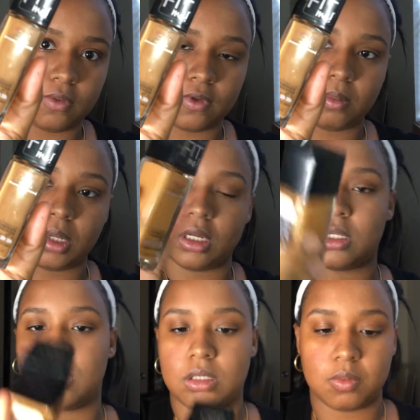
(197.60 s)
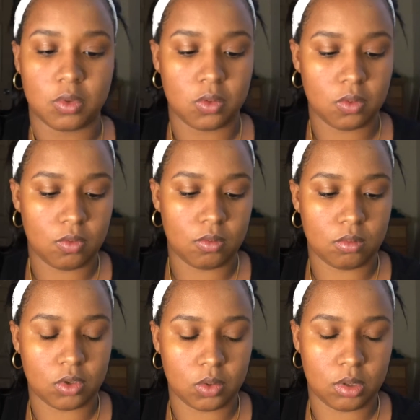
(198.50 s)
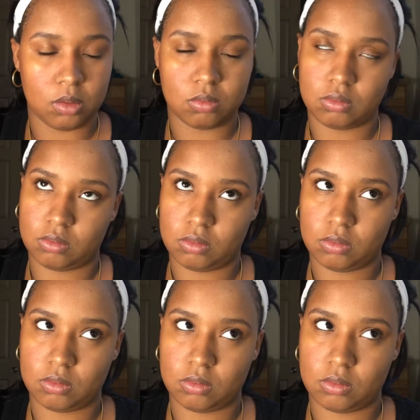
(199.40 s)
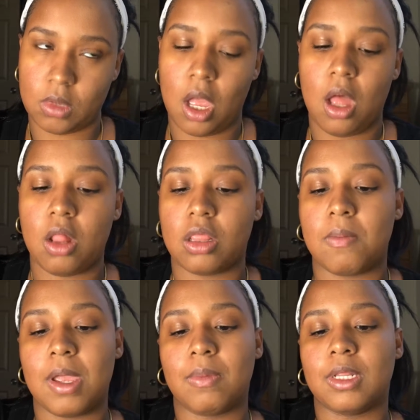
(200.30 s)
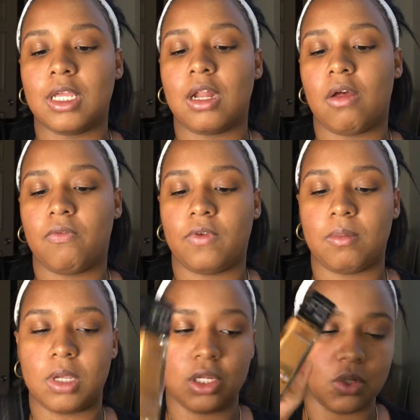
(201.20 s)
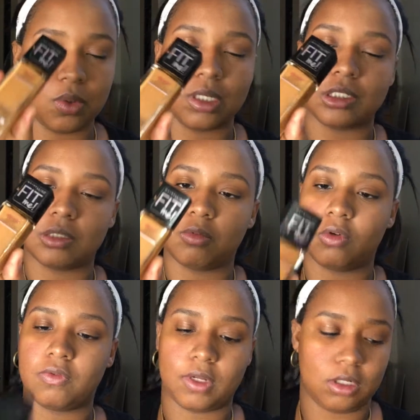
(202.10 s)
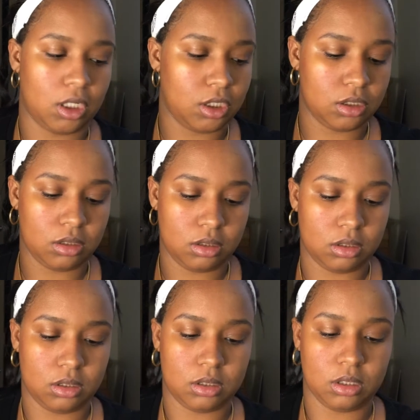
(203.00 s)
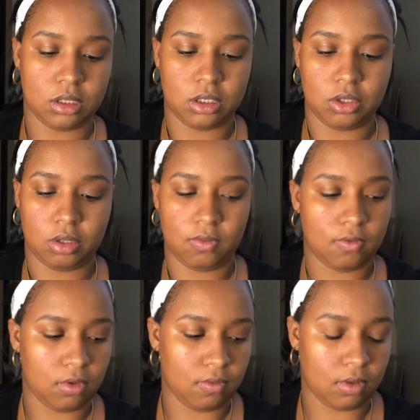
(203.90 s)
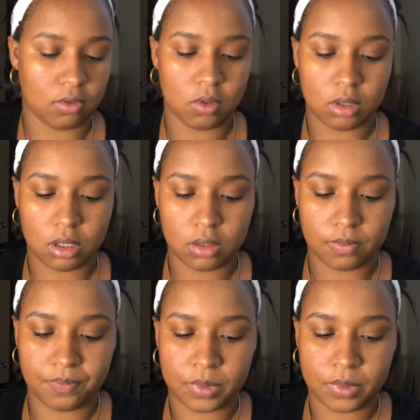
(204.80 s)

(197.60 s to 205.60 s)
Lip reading: Fit Me and Smooth Dewy. The Maybelline Fit Me Dewy and Smooth Foundation. This is in the color 355 Coconut.